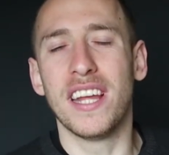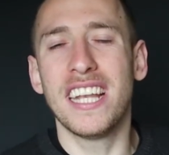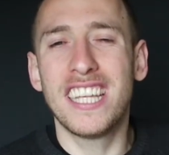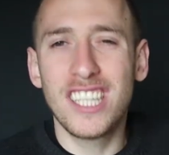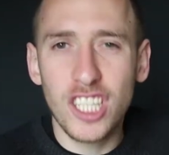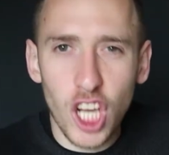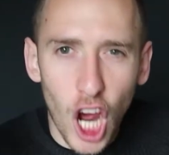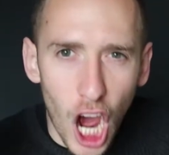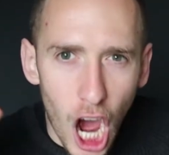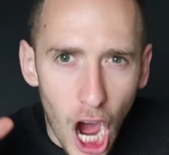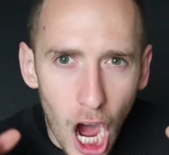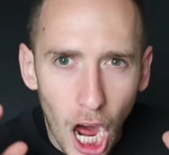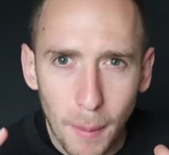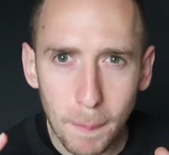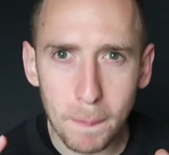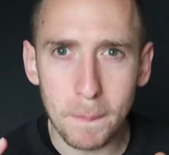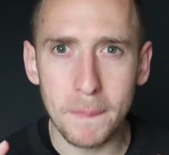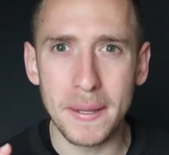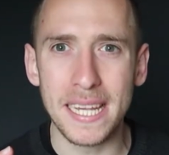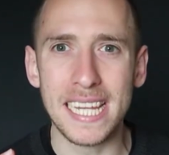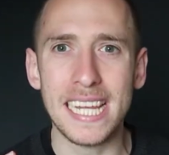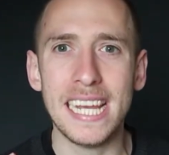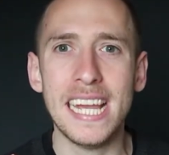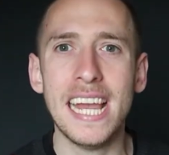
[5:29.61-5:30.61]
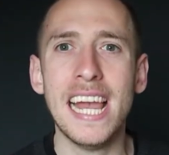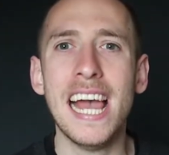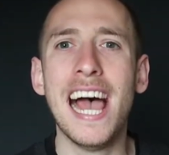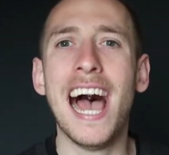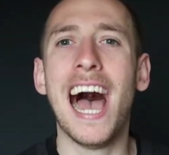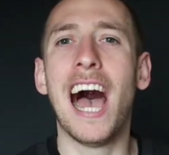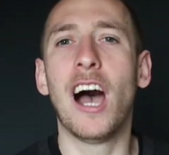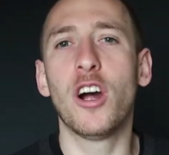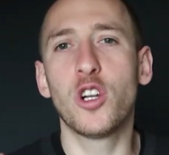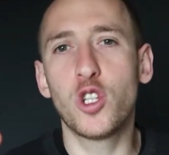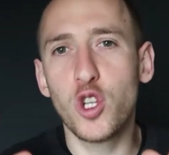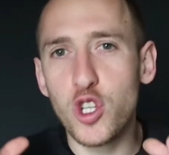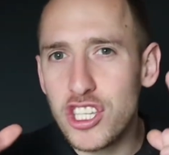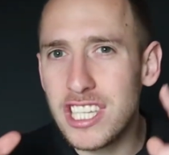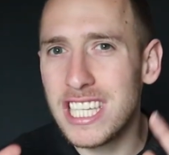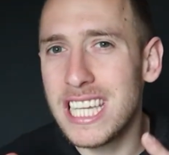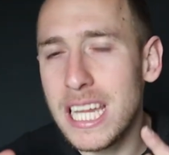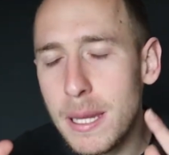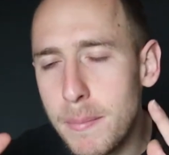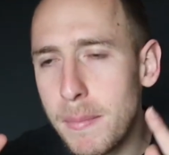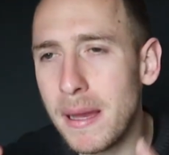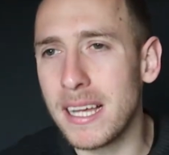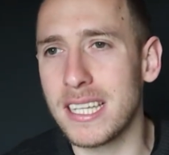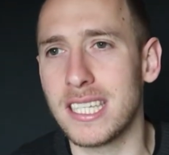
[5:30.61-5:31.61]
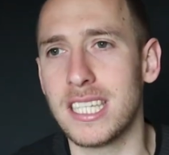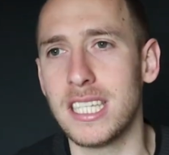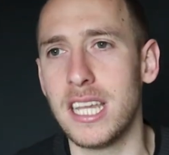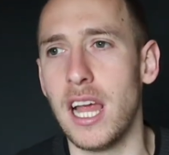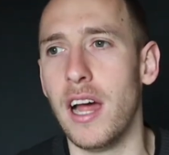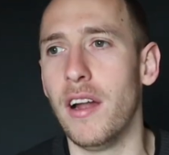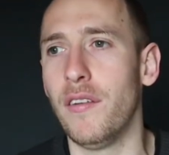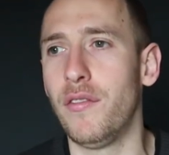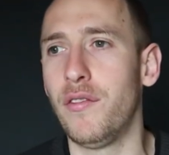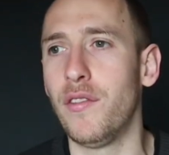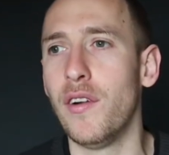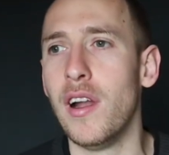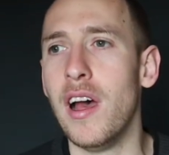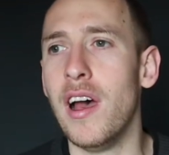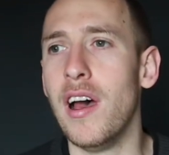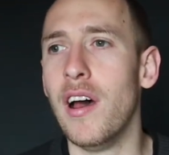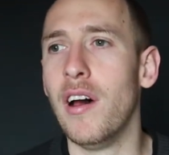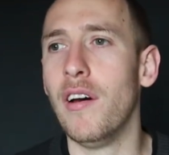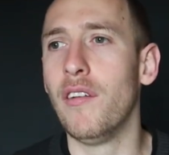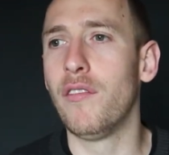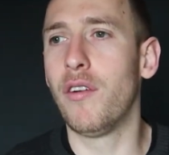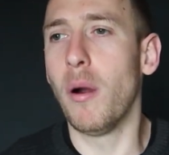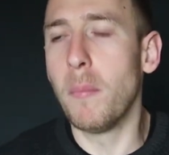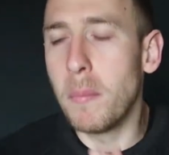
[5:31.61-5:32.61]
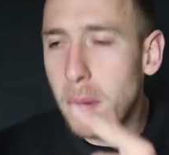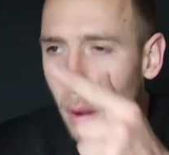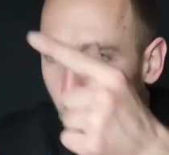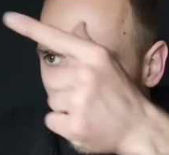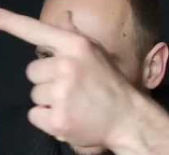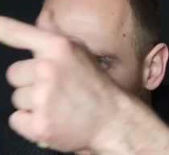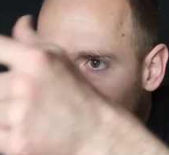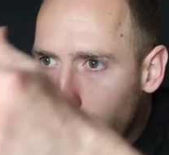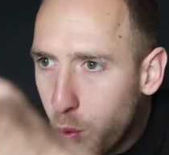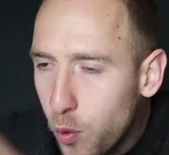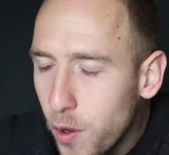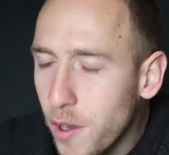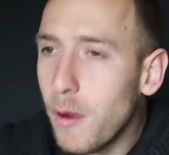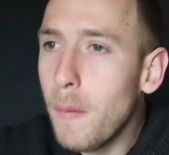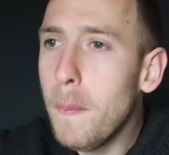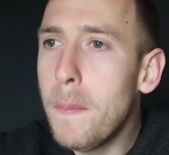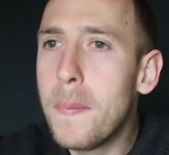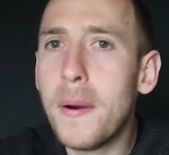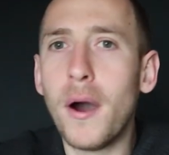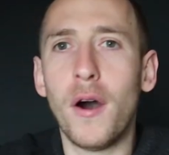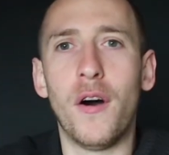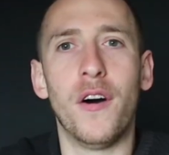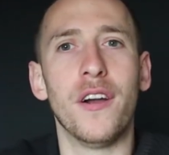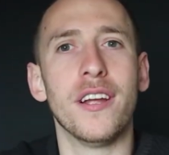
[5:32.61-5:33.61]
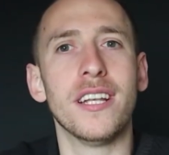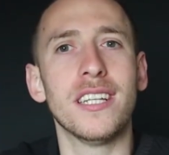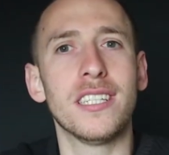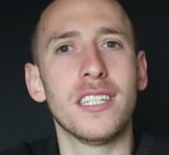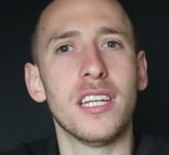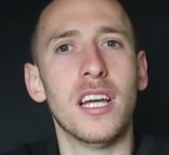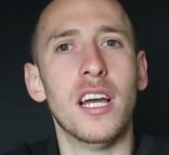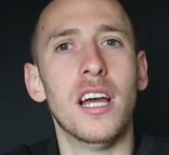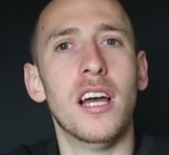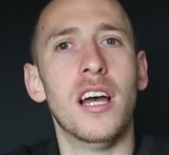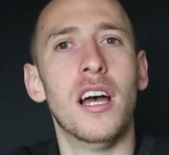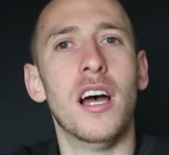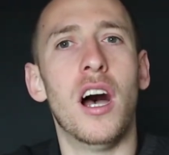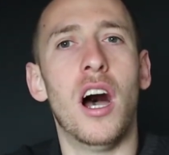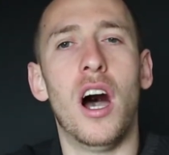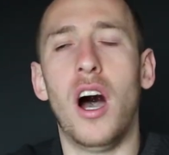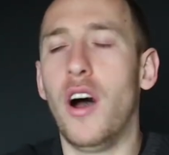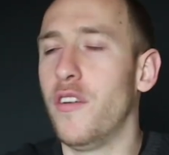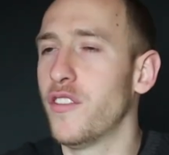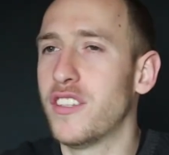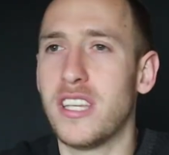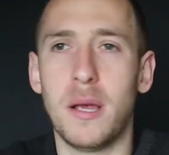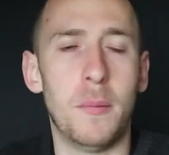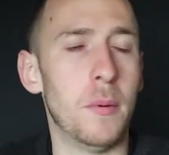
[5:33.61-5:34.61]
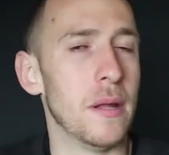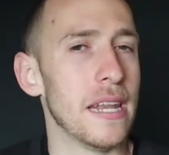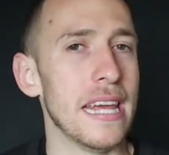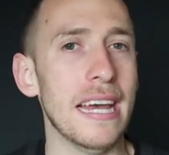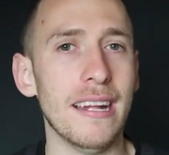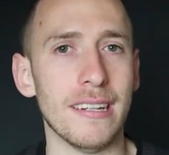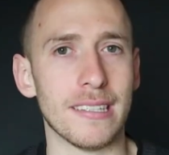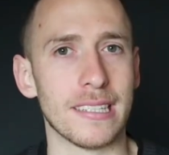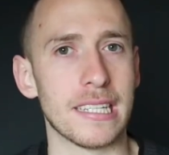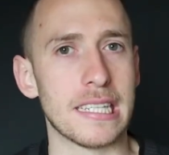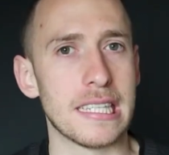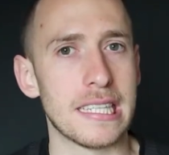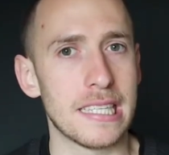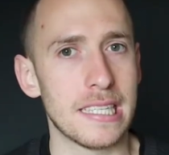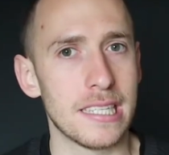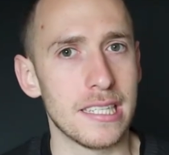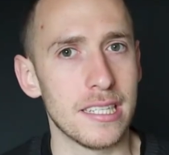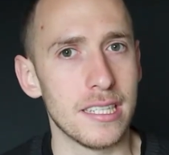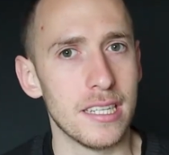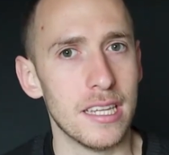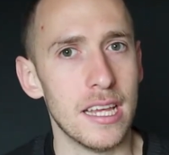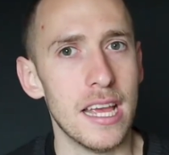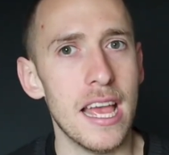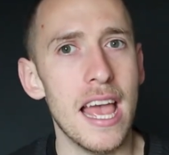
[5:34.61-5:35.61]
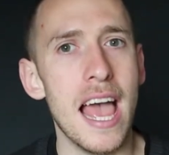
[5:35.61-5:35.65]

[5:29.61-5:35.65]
It taught me how to see myself from the viewpoint of someone else.